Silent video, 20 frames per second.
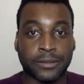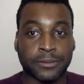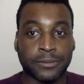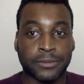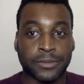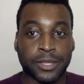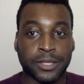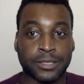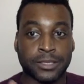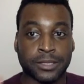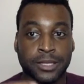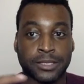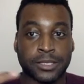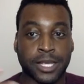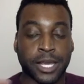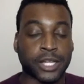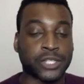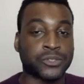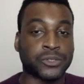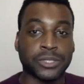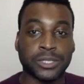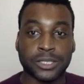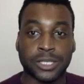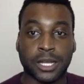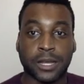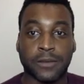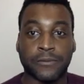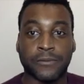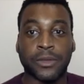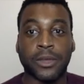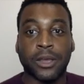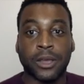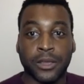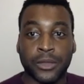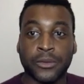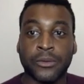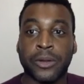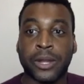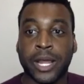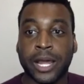this extra stuff,
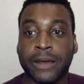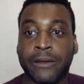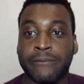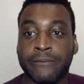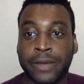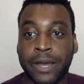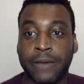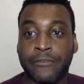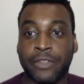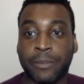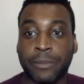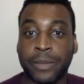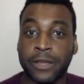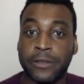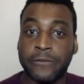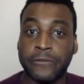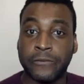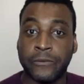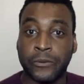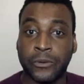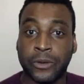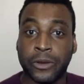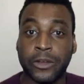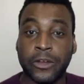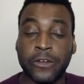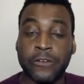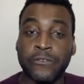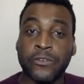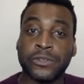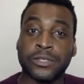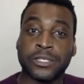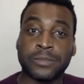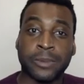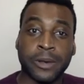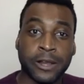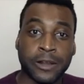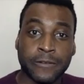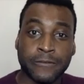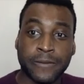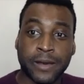you're going to have to pay for it. Versus
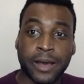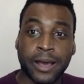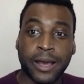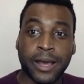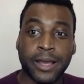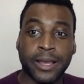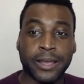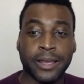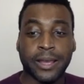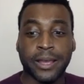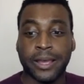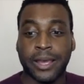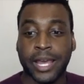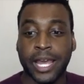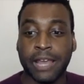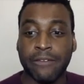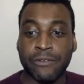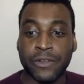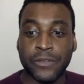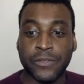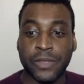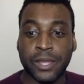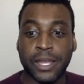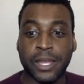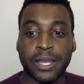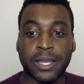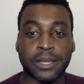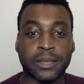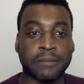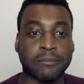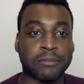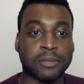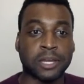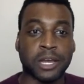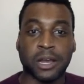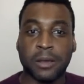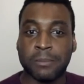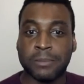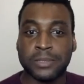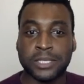Spotify, everything
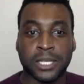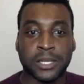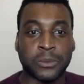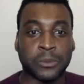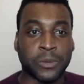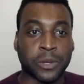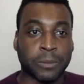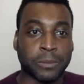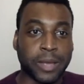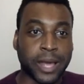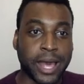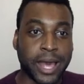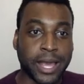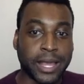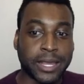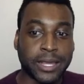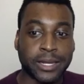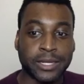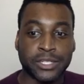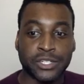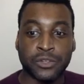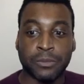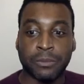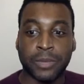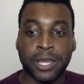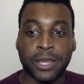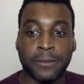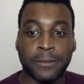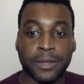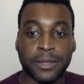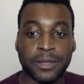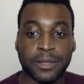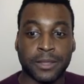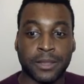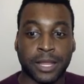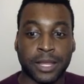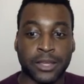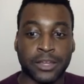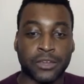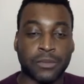comes in one package. You
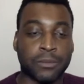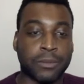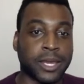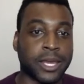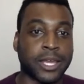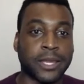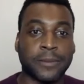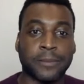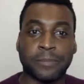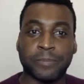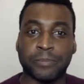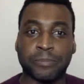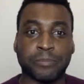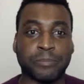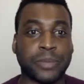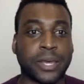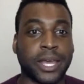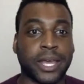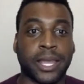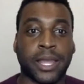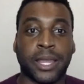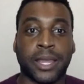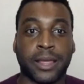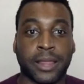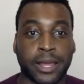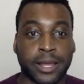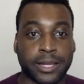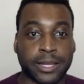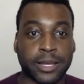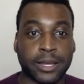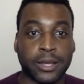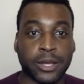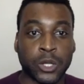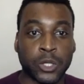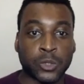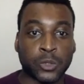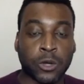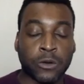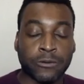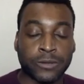may pay like
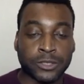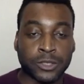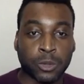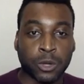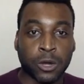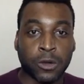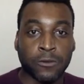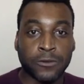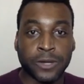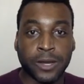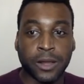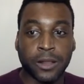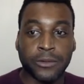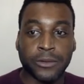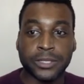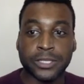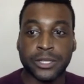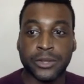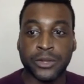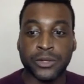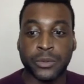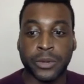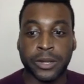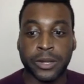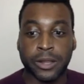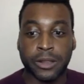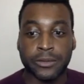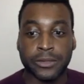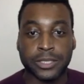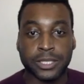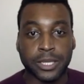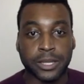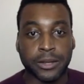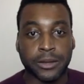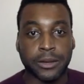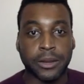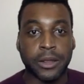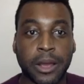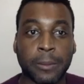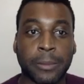$12 here, $20
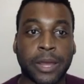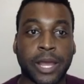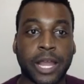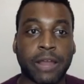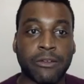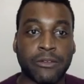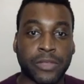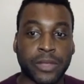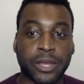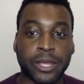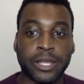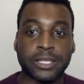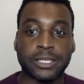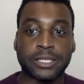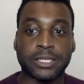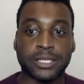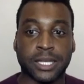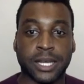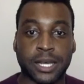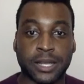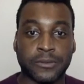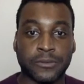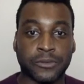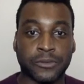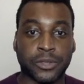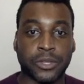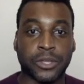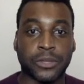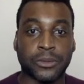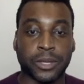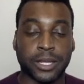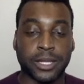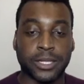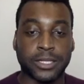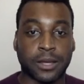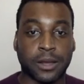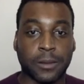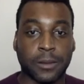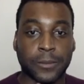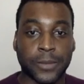here, but everything is done for you.
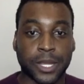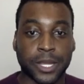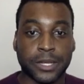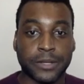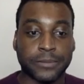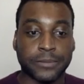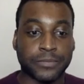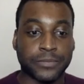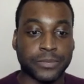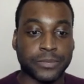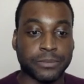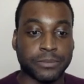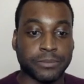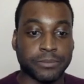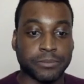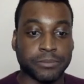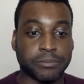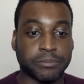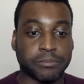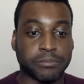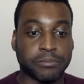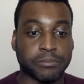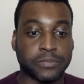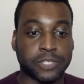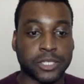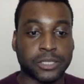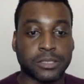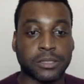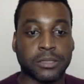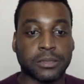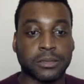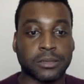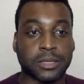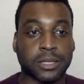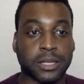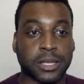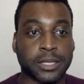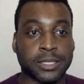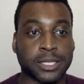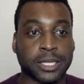It just
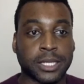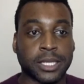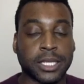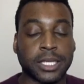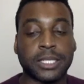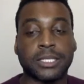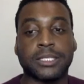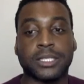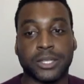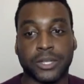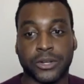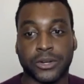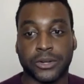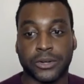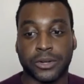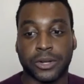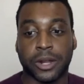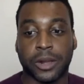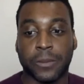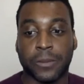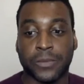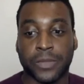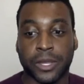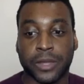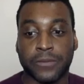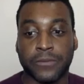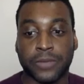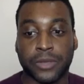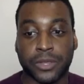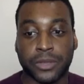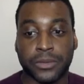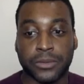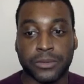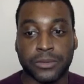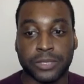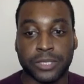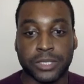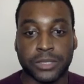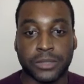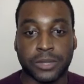is an easier thing for
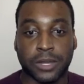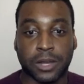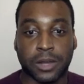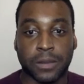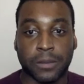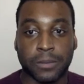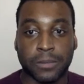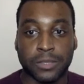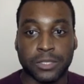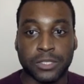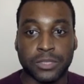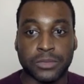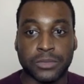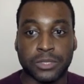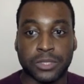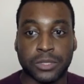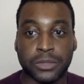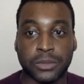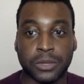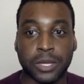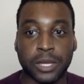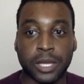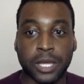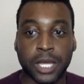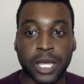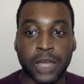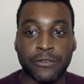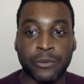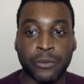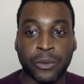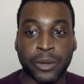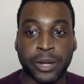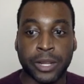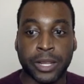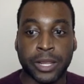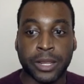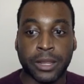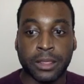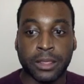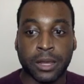you to do if you want to
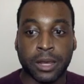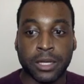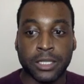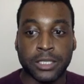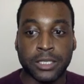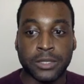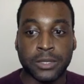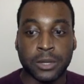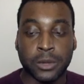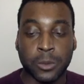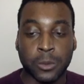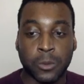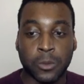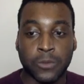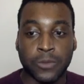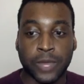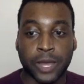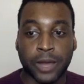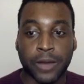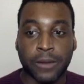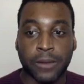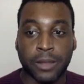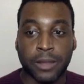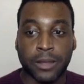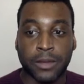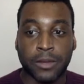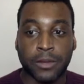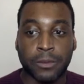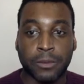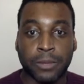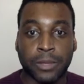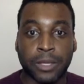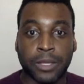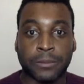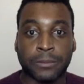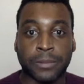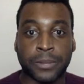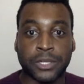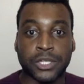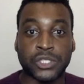get launched without
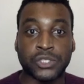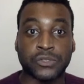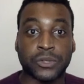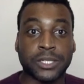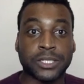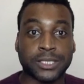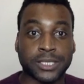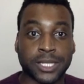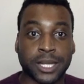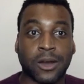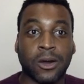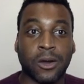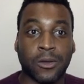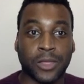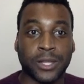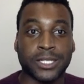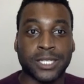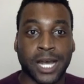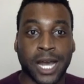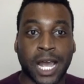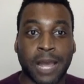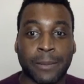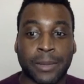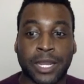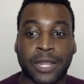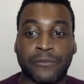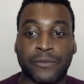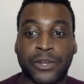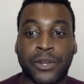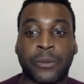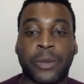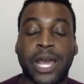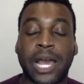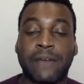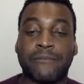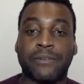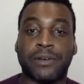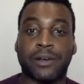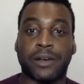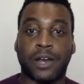being stressed all the time, and if you don't
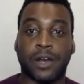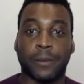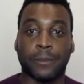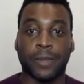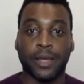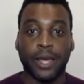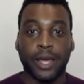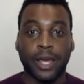have a